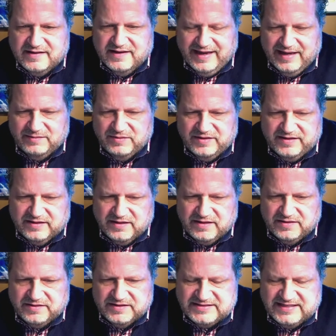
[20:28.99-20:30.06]
And
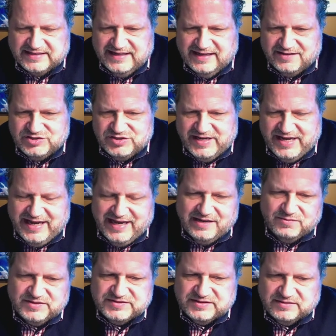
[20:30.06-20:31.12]
the technology
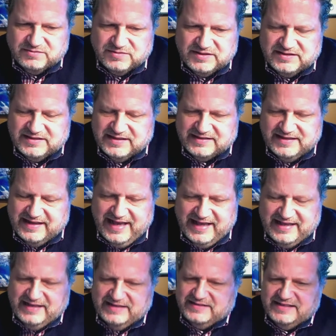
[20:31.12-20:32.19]

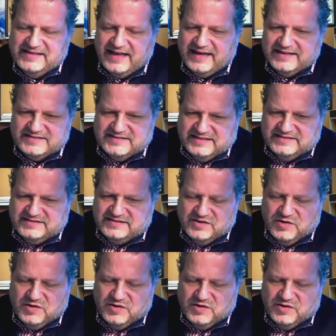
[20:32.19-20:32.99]
it did not exist.